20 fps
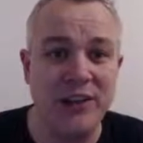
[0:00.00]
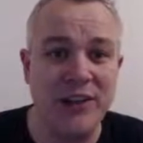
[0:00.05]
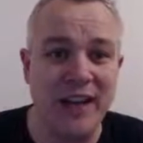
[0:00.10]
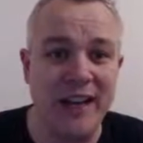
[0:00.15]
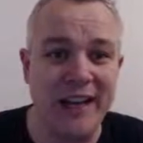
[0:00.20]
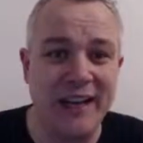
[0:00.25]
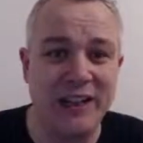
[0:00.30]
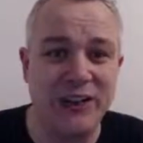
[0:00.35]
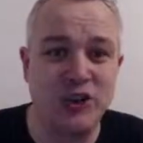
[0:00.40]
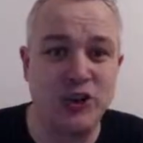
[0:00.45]

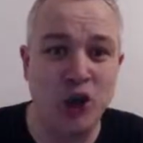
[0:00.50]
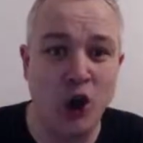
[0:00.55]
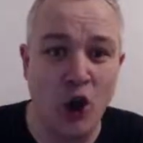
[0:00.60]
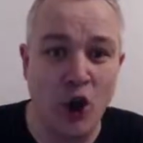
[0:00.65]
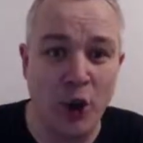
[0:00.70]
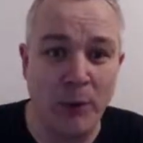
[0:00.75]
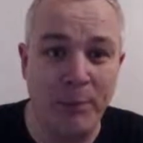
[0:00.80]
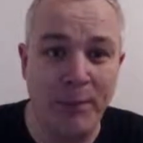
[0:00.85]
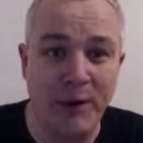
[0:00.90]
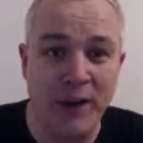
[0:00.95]
They are
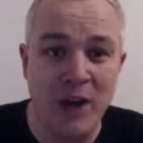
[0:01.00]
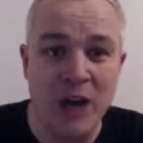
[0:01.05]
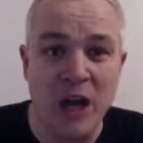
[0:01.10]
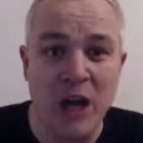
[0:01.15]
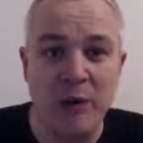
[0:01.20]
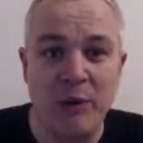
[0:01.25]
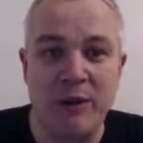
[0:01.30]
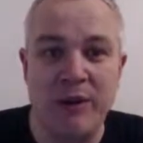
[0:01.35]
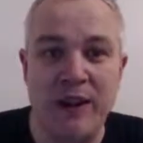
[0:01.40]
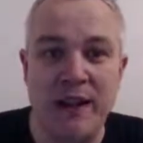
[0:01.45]
top
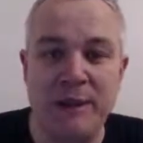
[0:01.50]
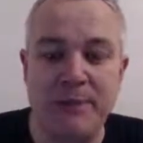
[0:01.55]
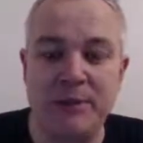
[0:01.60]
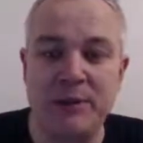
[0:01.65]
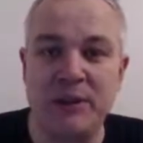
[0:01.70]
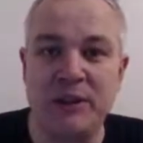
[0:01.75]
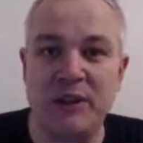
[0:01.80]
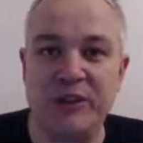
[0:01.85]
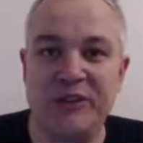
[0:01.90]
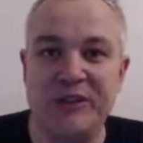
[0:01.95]
with a
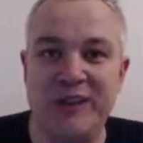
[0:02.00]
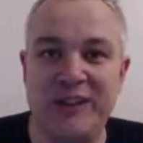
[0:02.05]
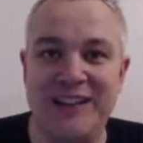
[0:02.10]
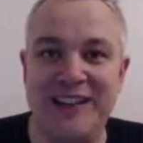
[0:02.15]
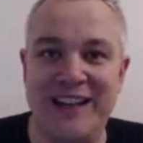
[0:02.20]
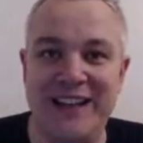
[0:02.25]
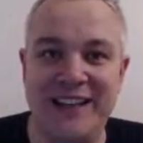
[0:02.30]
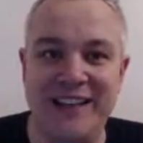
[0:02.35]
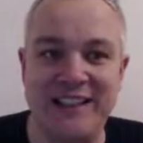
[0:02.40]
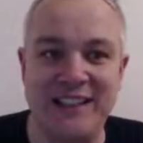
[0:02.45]
plus
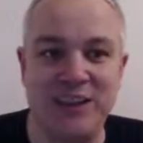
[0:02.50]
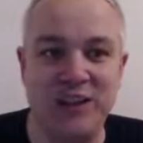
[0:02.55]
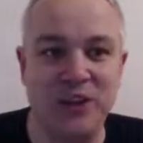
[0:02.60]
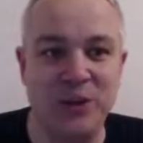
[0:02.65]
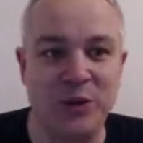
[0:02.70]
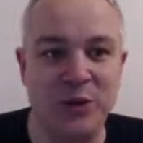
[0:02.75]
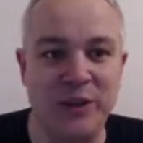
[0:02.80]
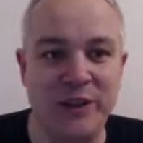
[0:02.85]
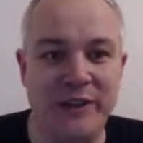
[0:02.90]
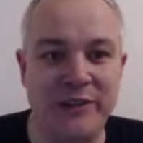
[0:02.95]
nine
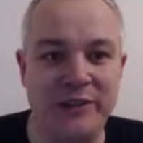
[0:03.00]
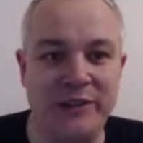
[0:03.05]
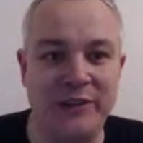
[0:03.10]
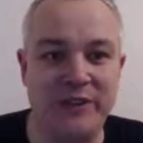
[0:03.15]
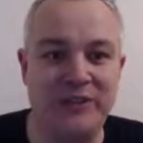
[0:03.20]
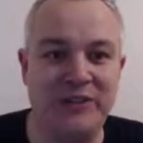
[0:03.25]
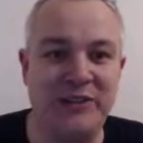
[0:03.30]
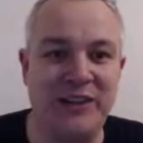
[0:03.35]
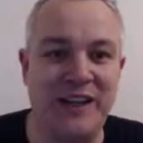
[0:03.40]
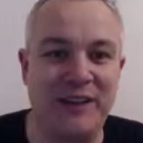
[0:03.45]
goal
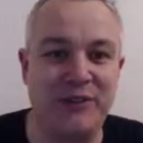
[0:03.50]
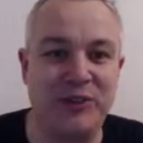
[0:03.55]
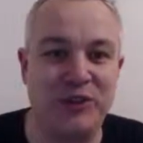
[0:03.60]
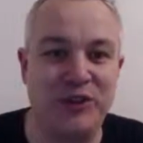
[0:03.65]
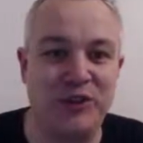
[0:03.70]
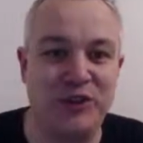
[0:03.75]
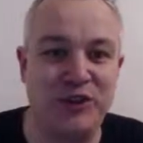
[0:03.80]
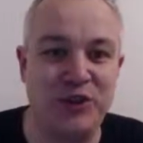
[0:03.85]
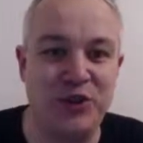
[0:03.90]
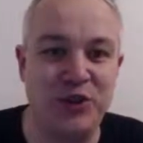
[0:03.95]
difference after
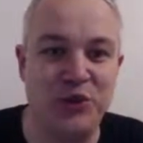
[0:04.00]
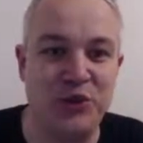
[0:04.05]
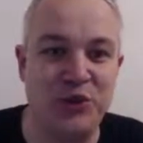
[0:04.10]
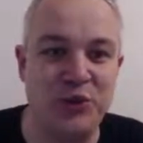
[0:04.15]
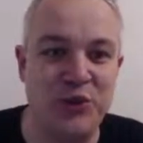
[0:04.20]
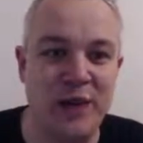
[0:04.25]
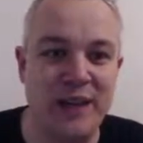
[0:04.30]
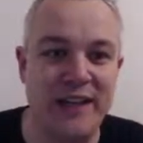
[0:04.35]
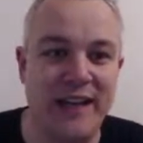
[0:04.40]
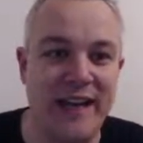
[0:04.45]
just
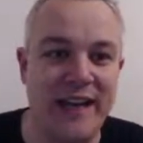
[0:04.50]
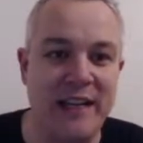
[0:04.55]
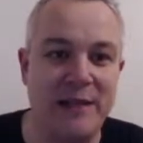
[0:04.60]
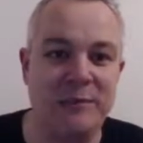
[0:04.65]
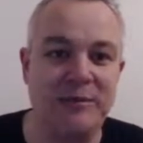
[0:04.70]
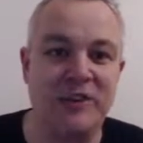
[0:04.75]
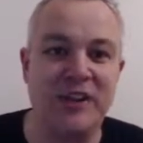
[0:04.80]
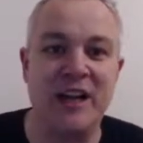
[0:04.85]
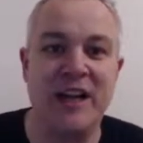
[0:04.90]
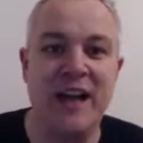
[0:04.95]
two
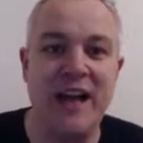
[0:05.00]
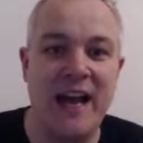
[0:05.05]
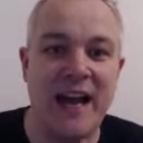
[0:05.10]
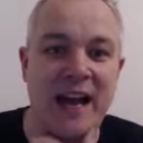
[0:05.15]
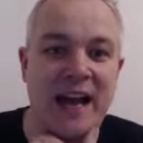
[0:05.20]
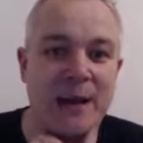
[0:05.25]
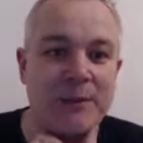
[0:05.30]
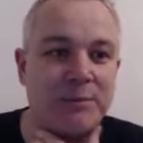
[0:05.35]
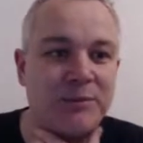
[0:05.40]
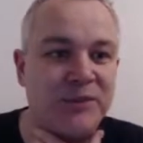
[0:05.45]
games.
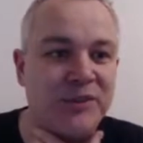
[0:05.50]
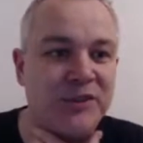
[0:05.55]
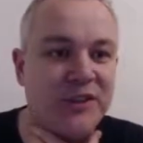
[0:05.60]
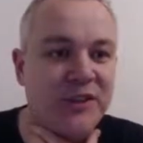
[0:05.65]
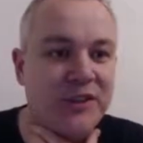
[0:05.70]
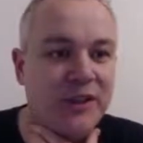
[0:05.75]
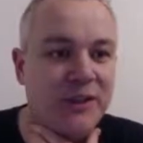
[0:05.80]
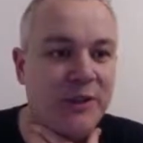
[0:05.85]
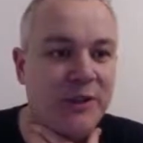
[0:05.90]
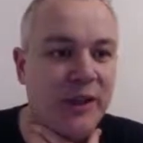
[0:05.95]

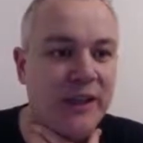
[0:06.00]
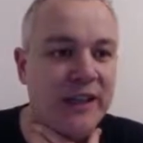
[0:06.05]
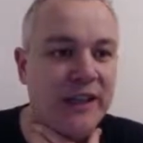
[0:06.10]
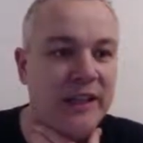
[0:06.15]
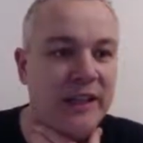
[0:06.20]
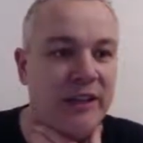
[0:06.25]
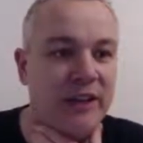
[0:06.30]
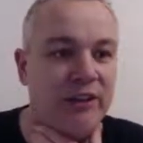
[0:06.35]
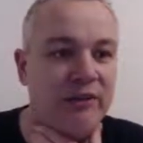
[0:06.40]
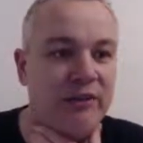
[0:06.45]

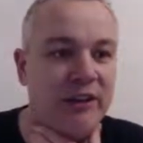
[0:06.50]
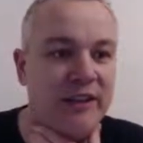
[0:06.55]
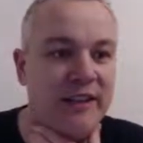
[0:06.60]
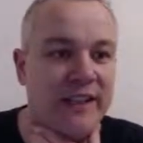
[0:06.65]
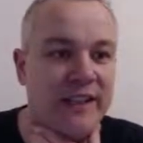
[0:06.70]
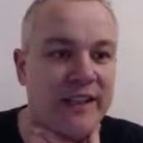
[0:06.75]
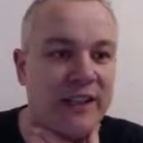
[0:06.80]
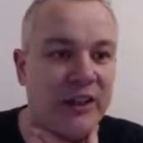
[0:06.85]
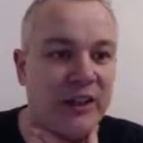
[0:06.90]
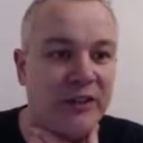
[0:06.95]
Absolutely
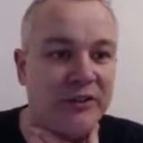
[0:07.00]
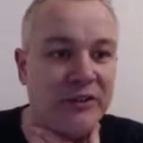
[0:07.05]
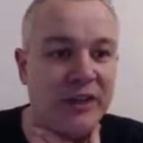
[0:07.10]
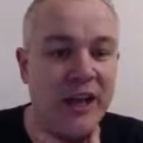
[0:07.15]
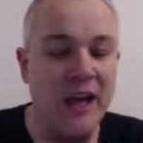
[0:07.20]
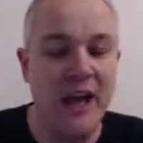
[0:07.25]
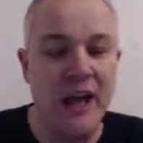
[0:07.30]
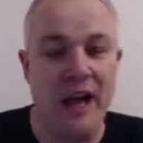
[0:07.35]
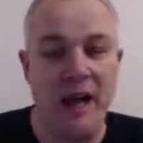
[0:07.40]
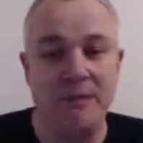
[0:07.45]
ridiculous.
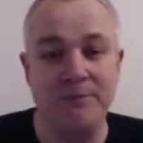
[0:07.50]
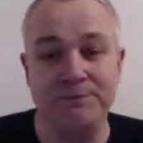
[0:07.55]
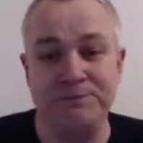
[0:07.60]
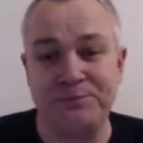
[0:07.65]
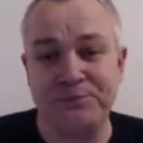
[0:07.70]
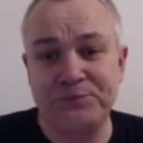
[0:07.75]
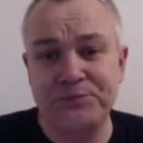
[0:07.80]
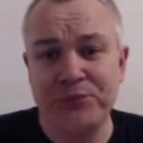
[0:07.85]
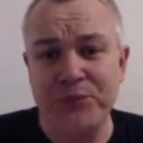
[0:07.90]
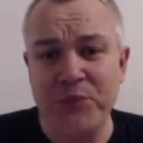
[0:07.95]

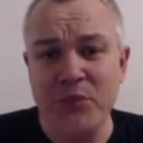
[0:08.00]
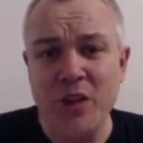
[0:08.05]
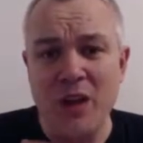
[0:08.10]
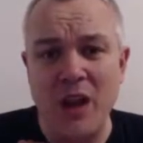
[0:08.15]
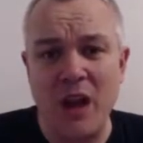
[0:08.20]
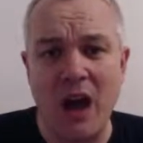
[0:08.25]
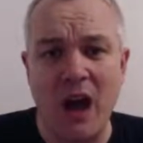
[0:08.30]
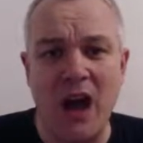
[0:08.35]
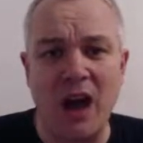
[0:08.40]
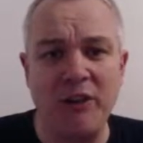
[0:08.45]
Um,
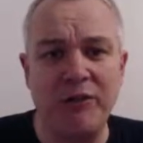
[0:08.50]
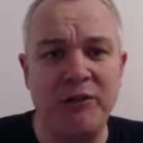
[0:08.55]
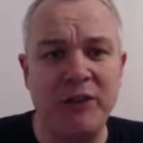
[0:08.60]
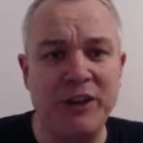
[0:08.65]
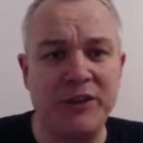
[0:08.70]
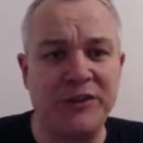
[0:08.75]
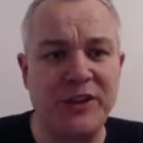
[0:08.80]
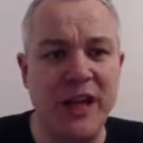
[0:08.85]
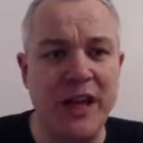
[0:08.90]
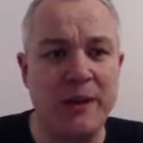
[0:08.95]
our
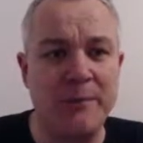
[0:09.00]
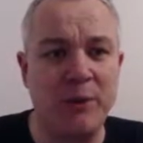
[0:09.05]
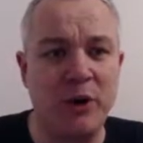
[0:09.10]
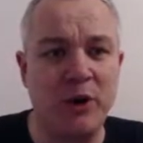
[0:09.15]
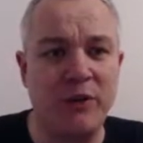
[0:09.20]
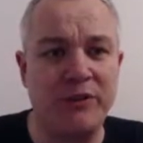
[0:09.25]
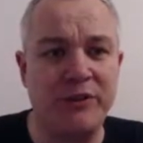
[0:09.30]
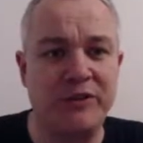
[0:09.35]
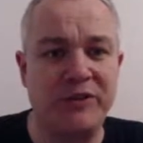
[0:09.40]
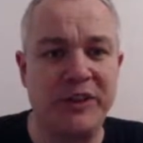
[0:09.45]
first game
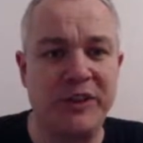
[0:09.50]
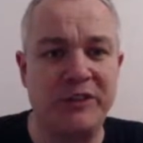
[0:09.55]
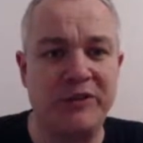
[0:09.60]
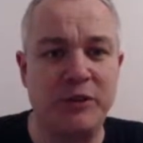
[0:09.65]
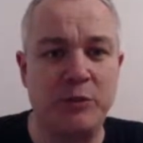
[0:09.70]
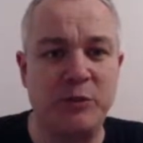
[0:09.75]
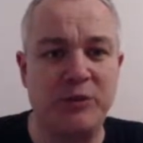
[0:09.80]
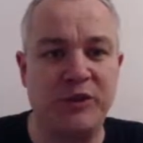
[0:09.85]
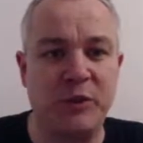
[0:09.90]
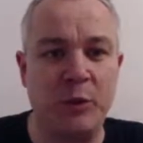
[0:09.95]
of the
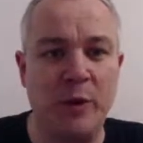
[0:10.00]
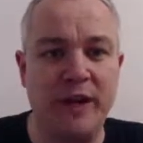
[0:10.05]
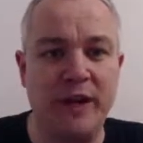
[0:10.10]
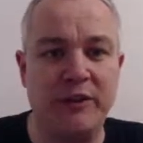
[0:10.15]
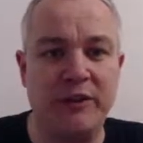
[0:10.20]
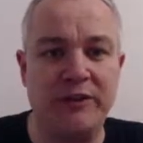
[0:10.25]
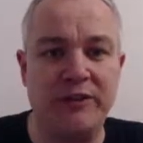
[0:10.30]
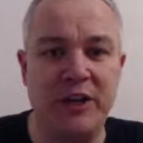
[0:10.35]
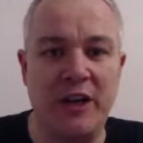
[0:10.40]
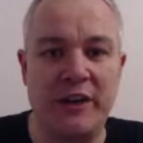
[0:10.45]
season was away
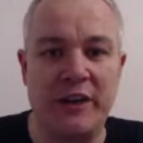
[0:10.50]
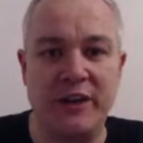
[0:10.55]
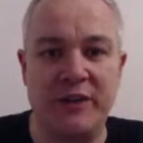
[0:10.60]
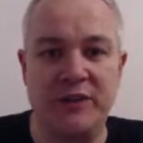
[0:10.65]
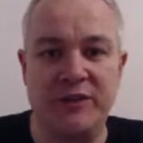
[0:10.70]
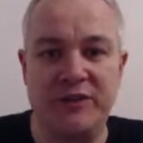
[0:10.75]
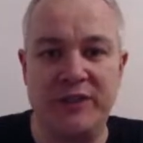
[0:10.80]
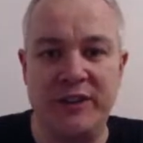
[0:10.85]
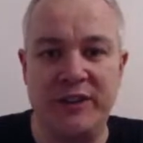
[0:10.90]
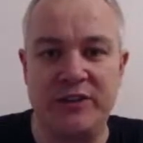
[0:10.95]
at
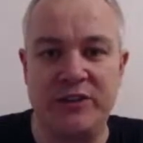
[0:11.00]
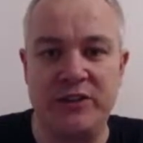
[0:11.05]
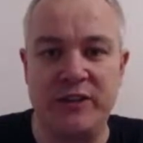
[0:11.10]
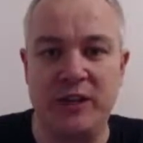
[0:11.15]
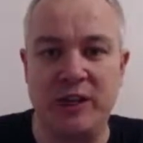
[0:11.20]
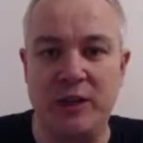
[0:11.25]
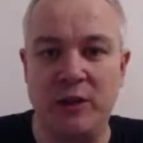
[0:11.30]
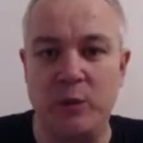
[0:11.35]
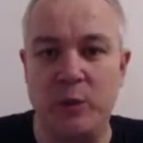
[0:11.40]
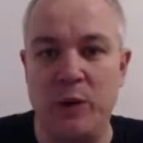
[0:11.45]
Rosario
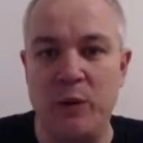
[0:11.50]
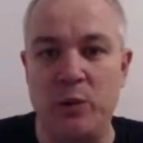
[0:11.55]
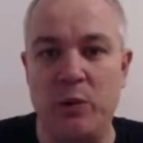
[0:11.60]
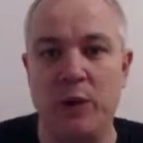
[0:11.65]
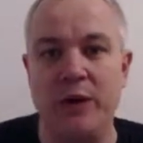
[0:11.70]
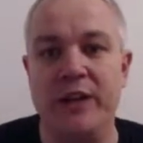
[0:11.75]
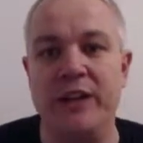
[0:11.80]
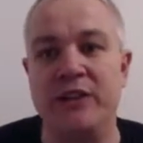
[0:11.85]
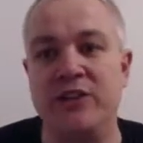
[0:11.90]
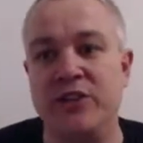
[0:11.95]
Central. We
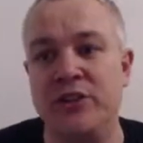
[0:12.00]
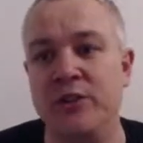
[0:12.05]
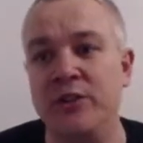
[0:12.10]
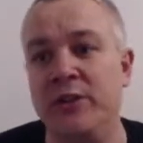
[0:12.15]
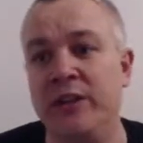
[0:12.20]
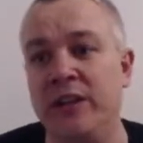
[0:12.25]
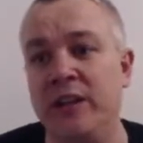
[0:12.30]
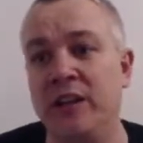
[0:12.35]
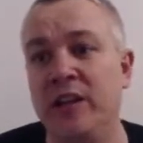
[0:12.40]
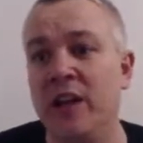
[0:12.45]
won it
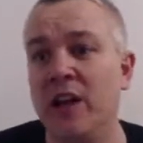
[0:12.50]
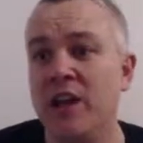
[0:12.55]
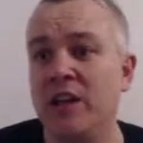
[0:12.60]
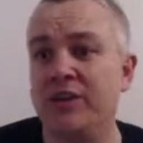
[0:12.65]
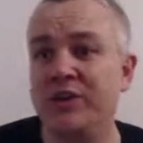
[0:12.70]
2 0,